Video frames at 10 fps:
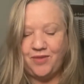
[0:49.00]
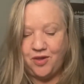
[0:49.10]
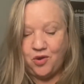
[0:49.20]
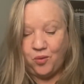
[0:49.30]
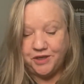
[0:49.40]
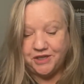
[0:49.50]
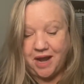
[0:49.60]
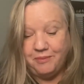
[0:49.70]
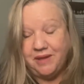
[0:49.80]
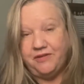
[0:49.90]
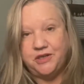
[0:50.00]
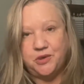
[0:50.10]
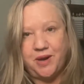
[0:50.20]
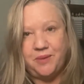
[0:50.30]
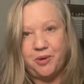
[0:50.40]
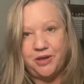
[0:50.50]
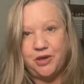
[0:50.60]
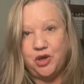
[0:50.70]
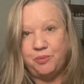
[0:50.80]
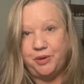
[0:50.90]
which I'm giving to anybody
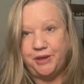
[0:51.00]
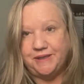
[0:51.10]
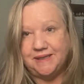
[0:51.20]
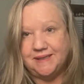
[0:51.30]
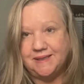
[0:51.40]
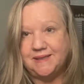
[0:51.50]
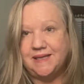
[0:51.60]
who purchases